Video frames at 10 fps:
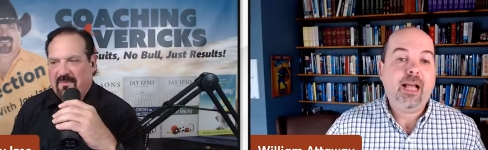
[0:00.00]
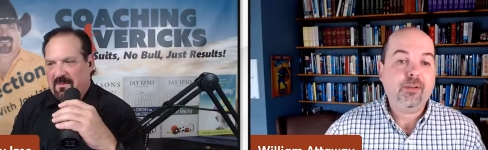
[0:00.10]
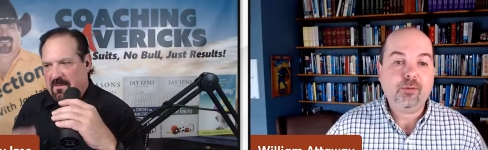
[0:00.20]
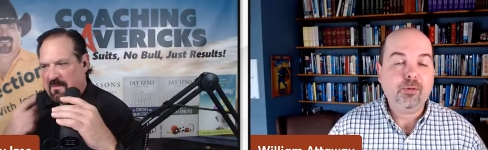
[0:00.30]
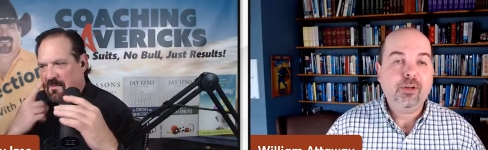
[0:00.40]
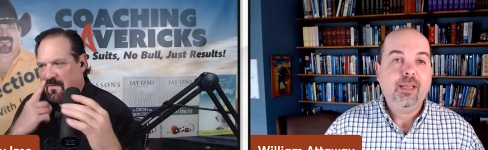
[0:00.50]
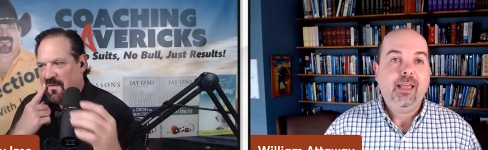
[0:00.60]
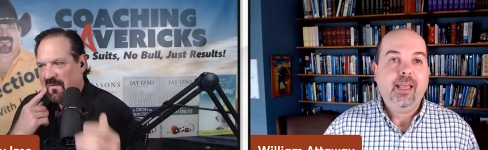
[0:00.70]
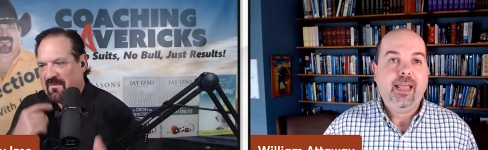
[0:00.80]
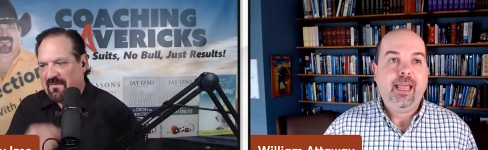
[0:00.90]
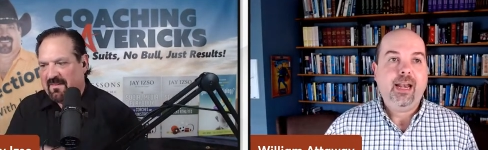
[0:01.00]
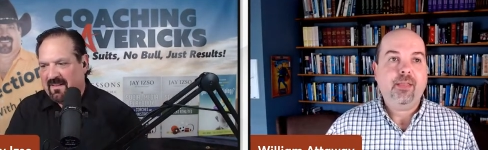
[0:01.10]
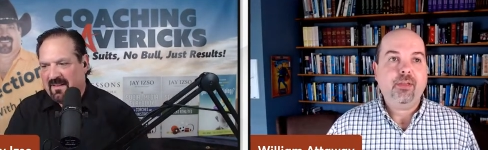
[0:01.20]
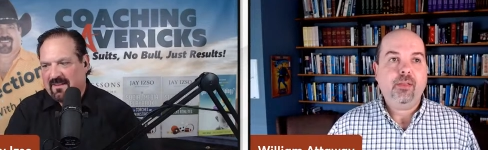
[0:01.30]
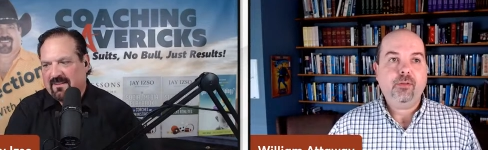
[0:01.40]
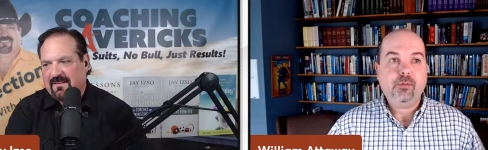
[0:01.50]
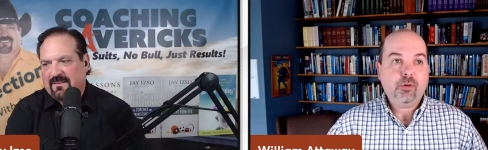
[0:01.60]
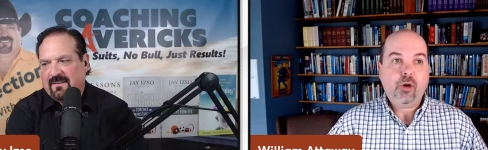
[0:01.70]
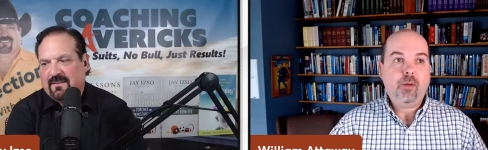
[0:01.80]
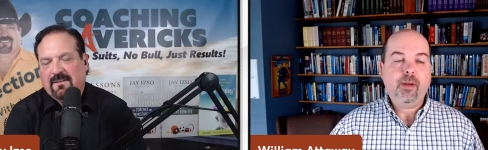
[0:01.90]
Speaker 1: in high school, and I thought this
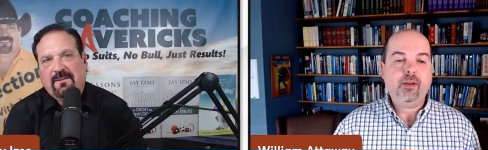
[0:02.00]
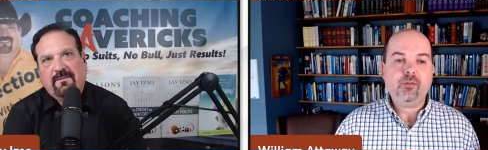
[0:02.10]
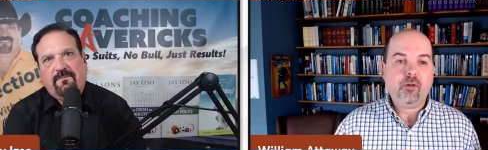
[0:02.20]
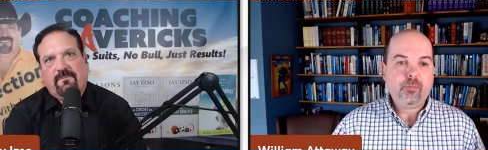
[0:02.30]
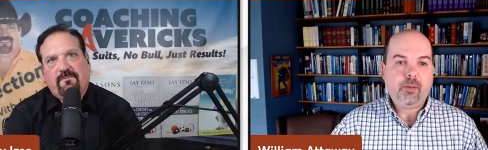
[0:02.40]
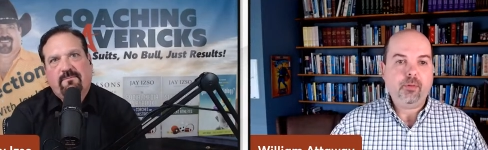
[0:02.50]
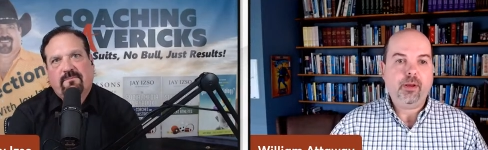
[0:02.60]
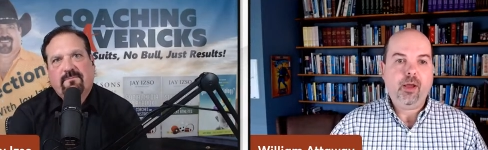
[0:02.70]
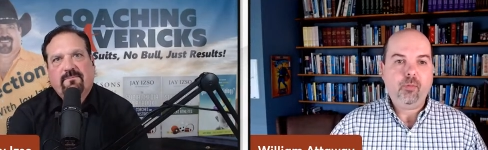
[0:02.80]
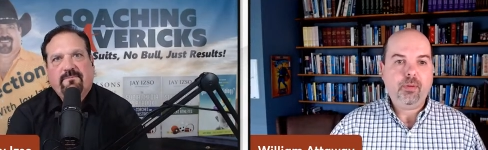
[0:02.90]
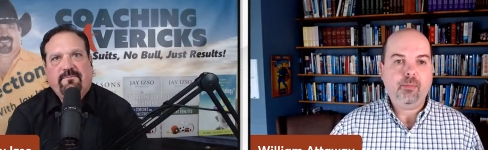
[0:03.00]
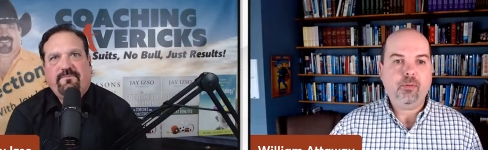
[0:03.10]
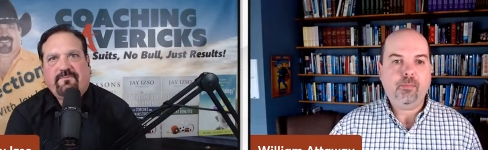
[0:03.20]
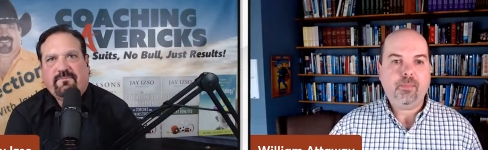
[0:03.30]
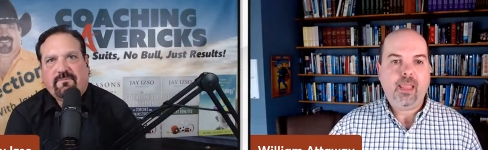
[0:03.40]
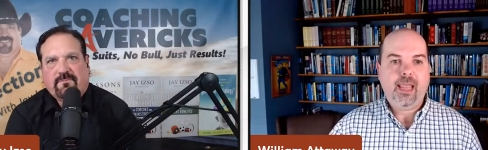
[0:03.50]
was a great way to serve people and help people.